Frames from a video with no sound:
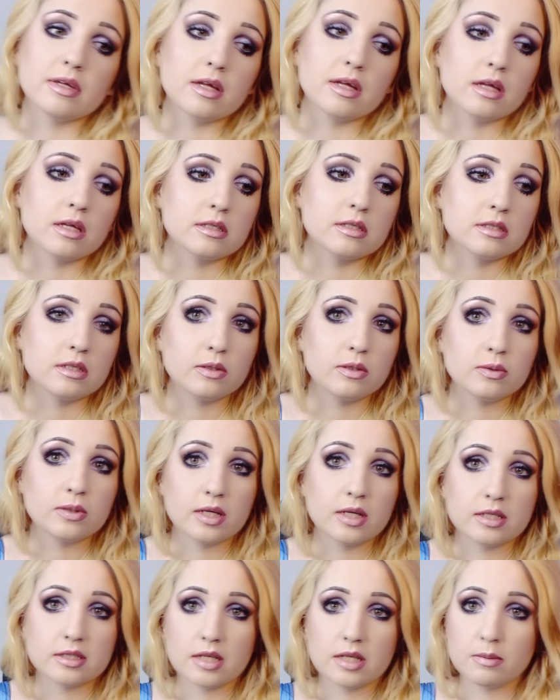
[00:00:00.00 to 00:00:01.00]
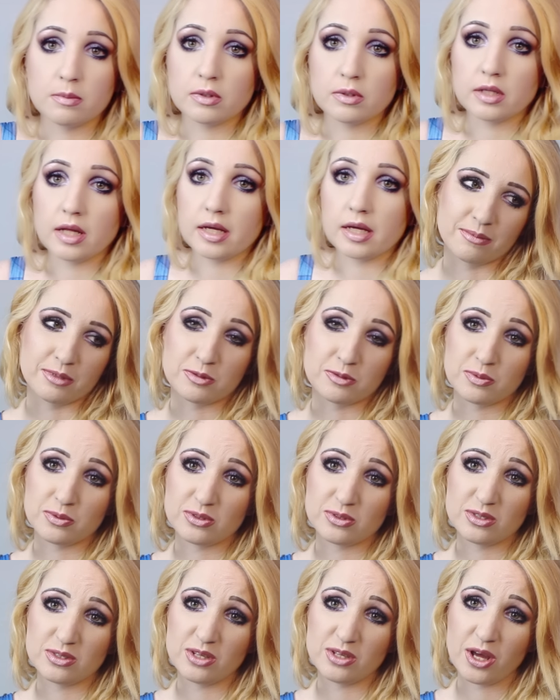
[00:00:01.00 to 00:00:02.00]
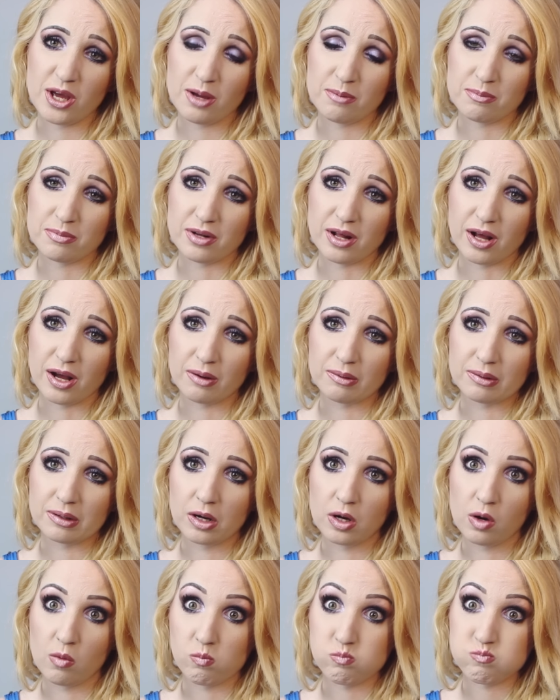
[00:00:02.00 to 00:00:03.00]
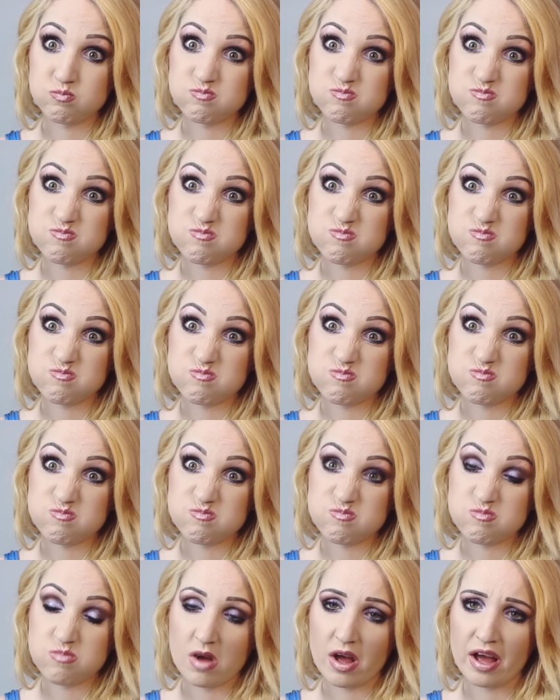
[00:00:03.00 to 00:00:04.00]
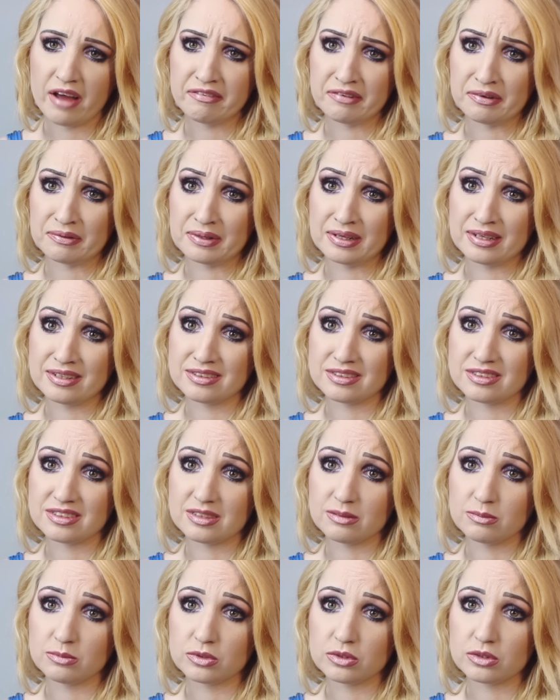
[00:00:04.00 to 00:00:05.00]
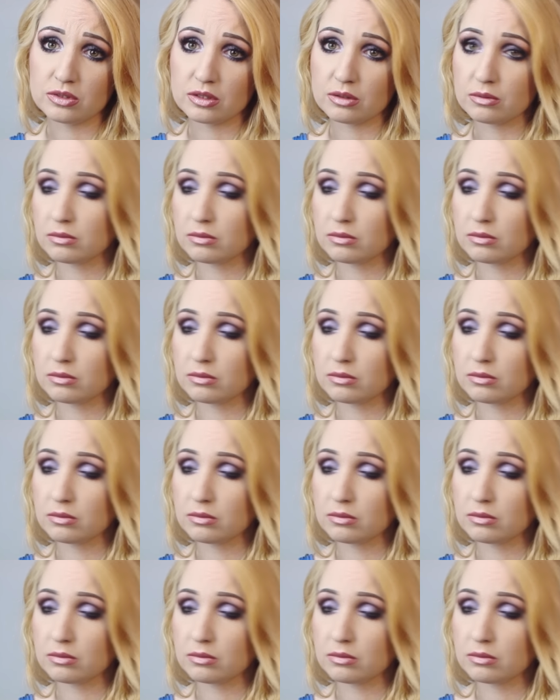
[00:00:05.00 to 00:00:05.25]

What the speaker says: I'll see you next time online. I'm supposed to derp now. Everyone else seems to.